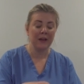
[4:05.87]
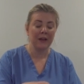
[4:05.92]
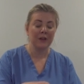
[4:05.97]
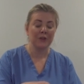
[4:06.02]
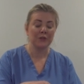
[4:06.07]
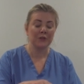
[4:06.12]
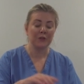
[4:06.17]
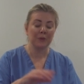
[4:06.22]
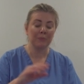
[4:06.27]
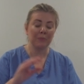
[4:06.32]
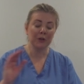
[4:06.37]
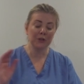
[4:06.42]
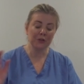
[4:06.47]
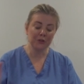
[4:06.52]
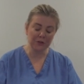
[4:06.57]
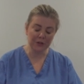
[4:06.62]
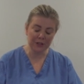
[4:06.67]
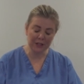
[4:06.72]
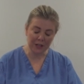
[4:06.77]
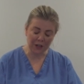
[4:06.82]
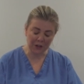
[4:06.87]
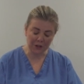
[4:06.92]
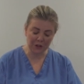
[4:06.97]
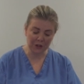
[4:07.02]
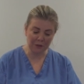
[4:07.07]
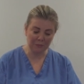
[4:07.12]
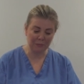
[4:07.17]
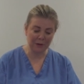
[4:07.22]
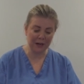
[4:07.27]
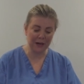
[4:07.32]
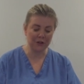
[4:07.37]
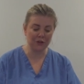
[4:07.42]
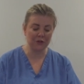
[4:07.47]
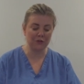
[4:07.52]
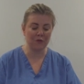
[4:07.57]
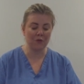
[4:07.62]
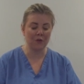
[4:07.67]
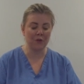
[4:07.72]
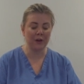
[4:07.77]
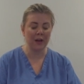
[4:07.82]
So you put your suction
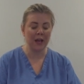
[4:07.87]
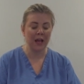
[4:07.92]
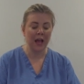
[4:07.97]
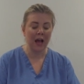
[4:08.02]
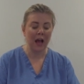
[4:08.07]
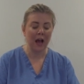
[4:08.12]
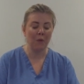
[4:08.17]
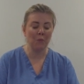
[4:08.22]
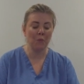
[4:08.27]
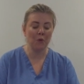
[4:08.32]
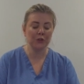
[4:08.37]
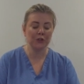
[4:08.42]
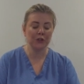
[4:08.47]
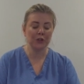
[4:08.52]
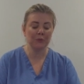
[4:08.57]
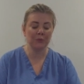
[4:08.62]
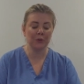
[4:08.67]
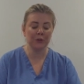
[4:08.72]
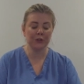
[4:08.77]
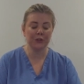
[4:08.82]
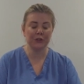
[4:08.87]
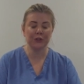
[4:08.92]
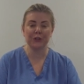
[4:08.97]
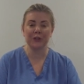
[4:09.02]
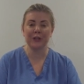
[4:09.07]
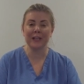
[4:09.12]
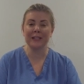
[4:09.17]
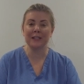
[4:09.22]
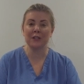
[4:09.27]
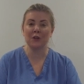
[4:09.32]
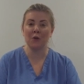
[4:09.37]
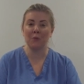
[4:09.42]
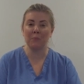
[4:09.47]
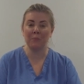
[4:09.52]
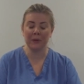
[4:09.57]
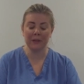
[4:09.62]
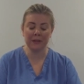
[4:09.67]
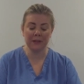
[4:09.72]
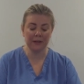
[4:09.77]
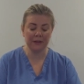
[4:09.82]
pressure on and what you want to do is
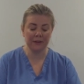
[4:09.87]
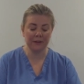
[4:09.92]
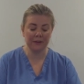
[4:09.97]
open